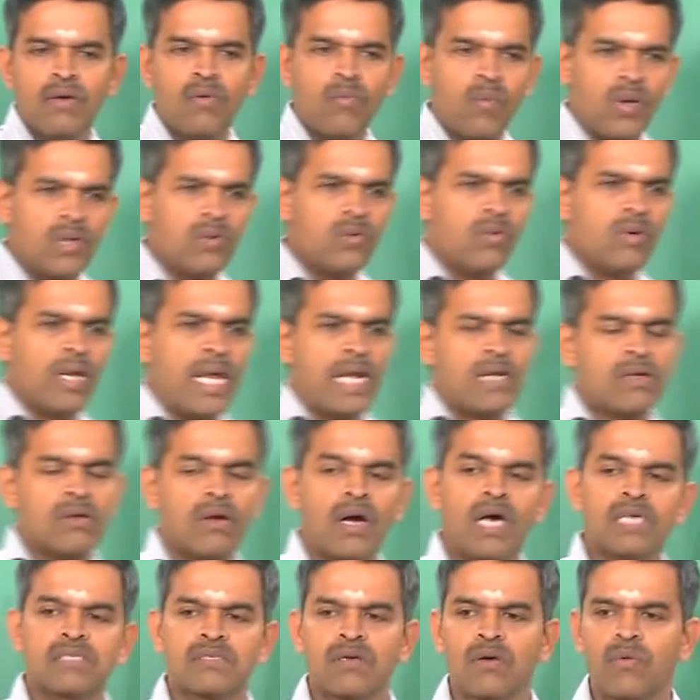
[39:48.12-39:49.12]
one would like to
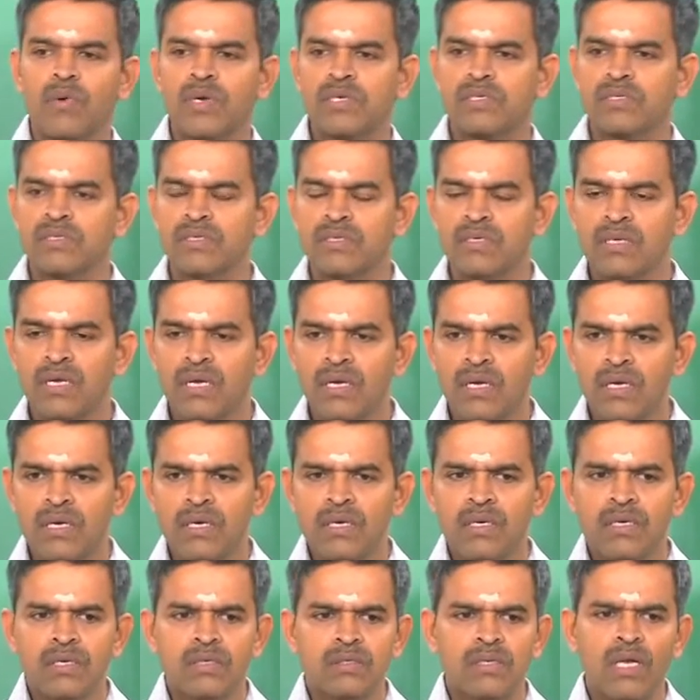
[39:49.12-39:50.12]
ask a question
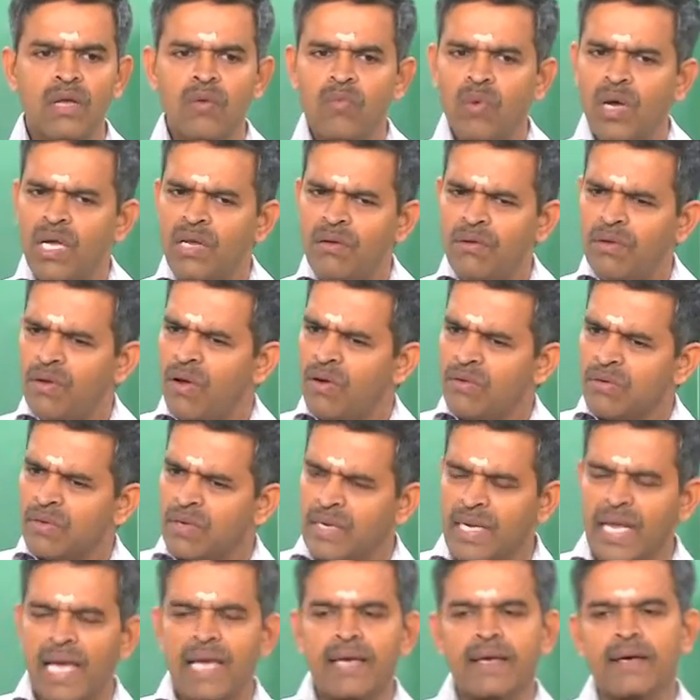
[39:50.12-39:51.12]
Sir, why do you have to
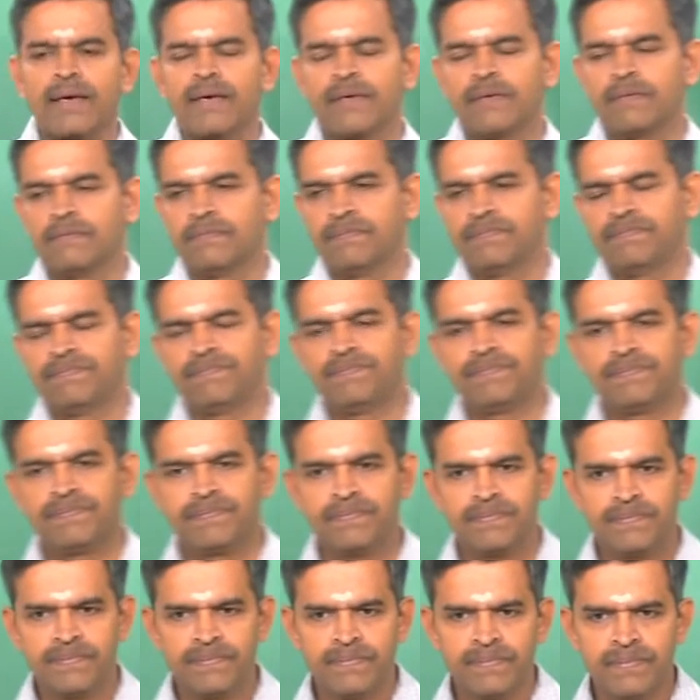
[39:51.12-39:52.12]
rank
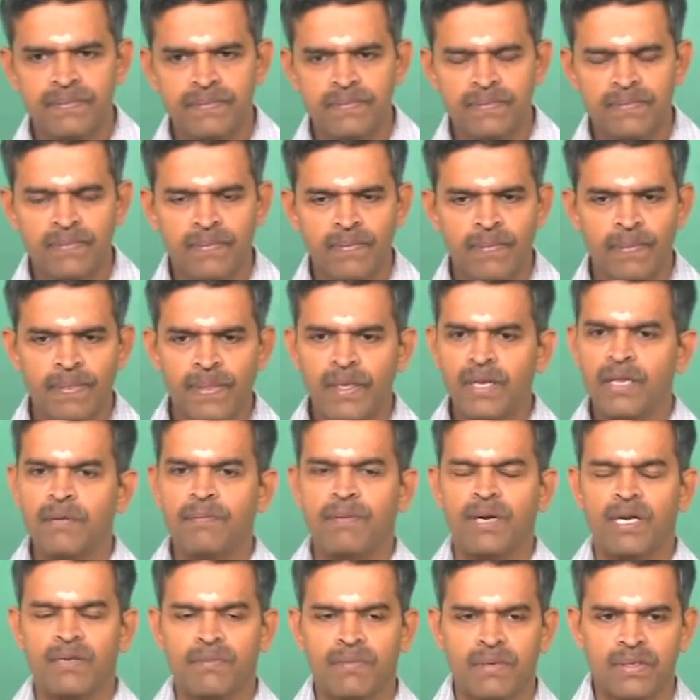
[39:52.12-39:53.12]
the
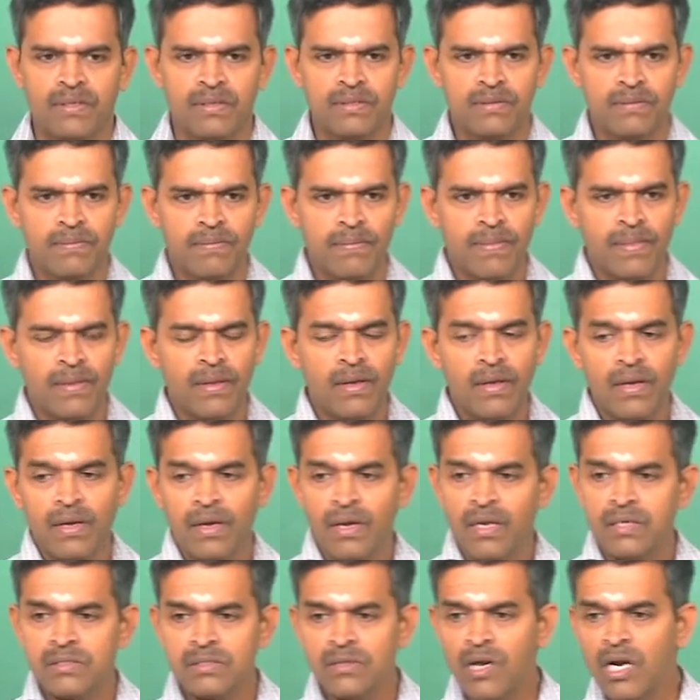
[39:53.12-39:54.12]
departments?
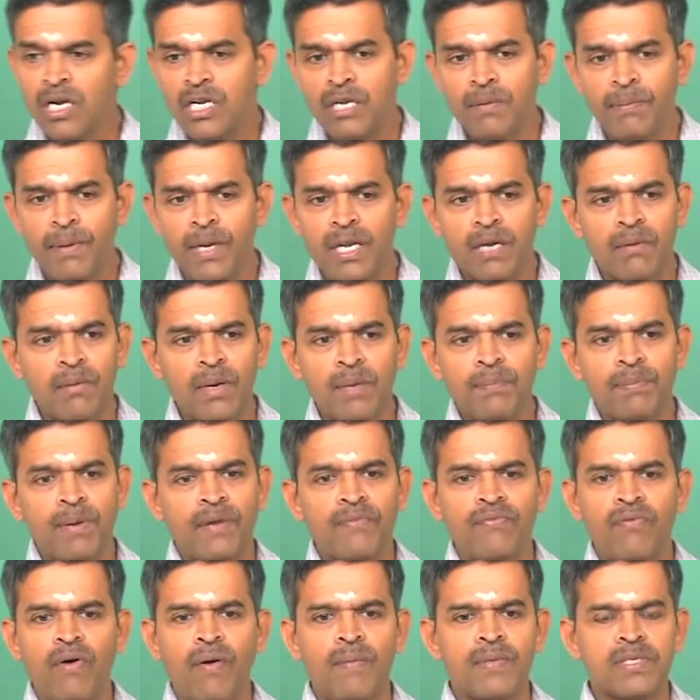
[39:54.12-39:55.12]
It is not depending upon
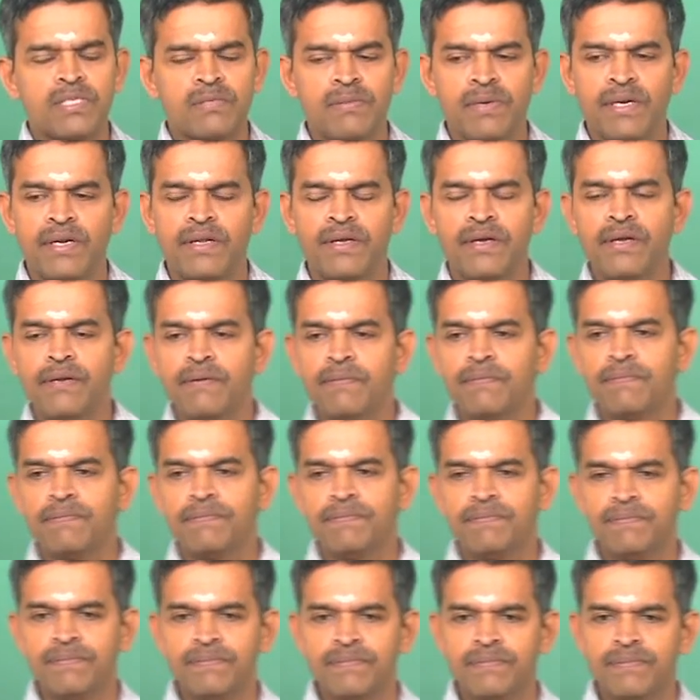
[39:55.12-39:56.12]
performance, my dear.
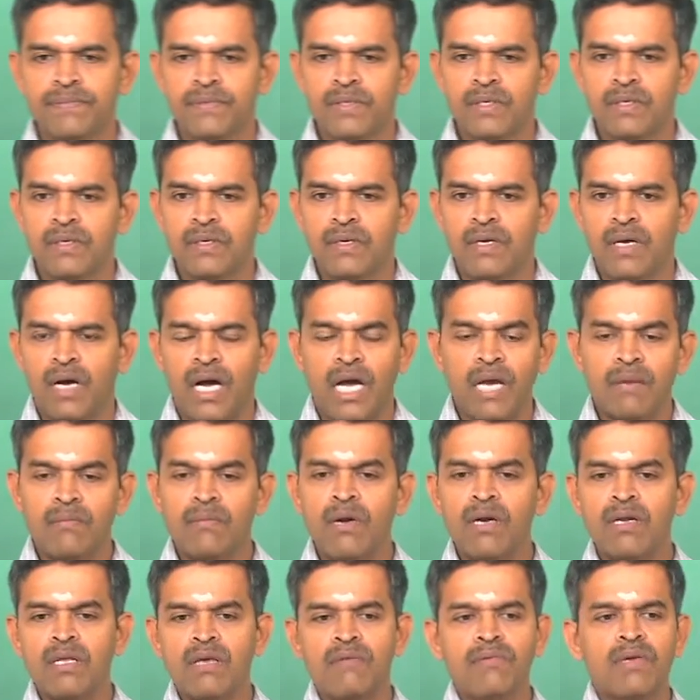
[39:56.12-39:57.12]
I am
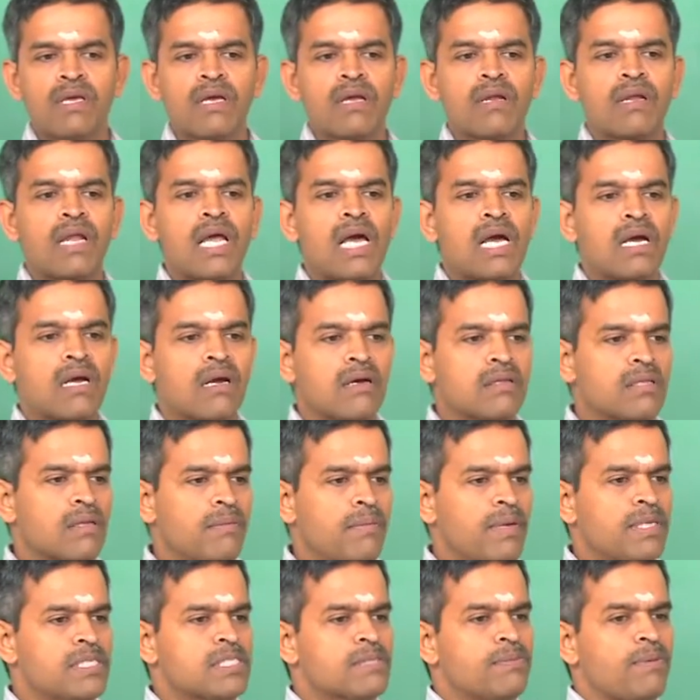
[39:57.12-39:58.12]
not giving a rank on the
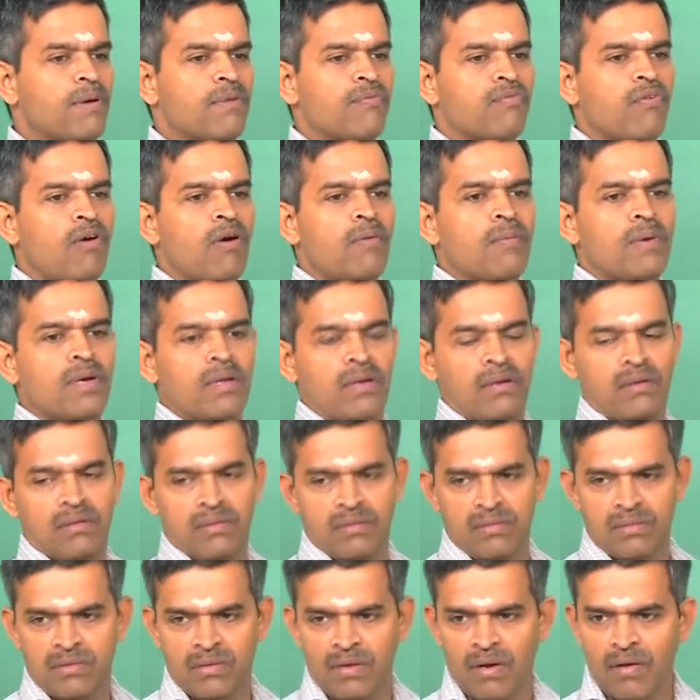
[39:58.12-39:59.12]
best performer
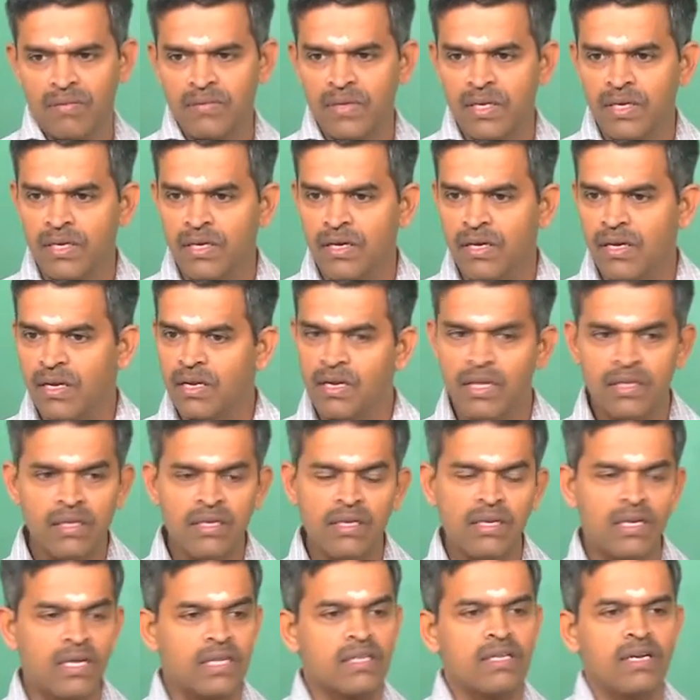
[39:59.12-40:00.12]
of the year,
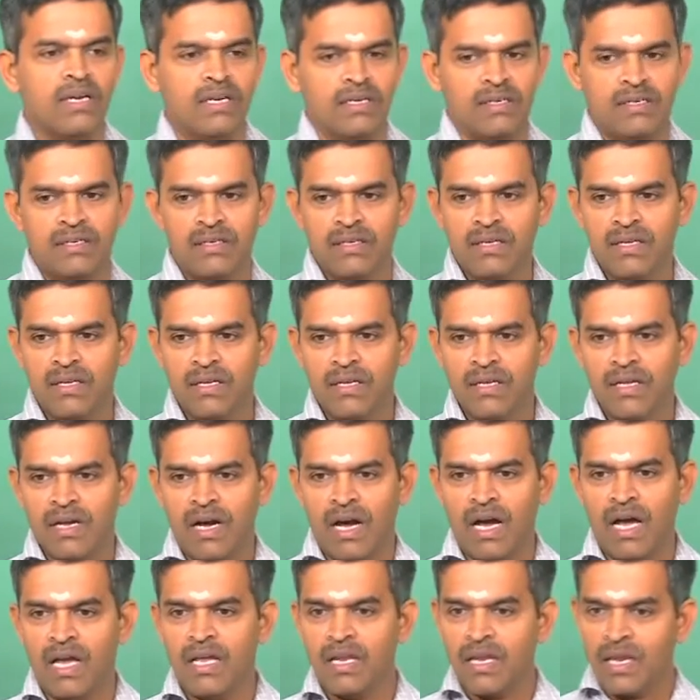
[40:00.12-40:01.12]
nothing like that.
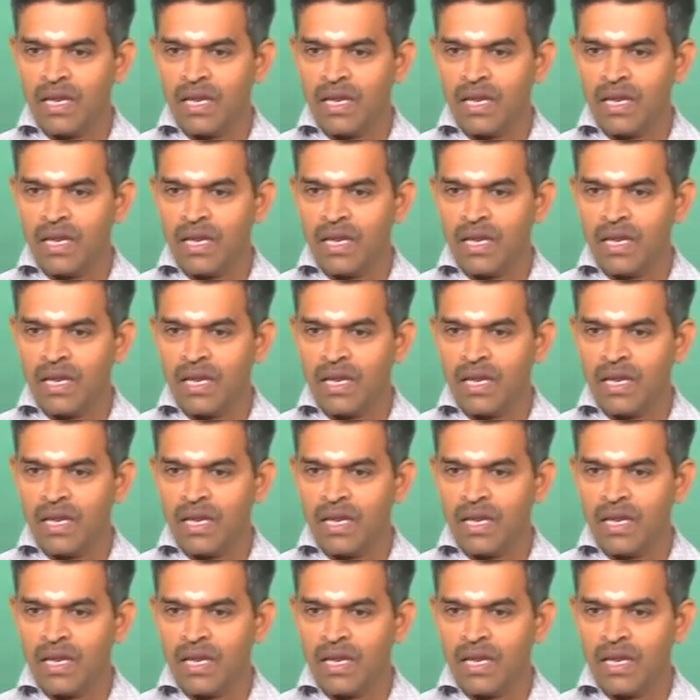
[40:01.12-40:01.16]
I